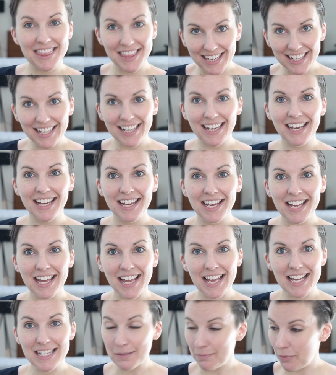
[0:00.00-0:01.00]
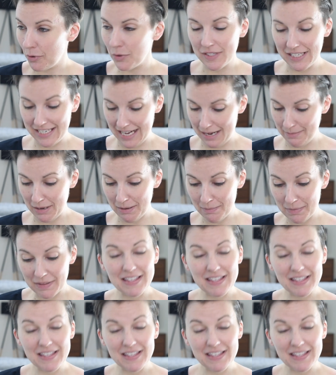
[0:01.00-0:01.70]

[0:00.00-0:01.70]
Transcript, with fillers: think it's a bold statement,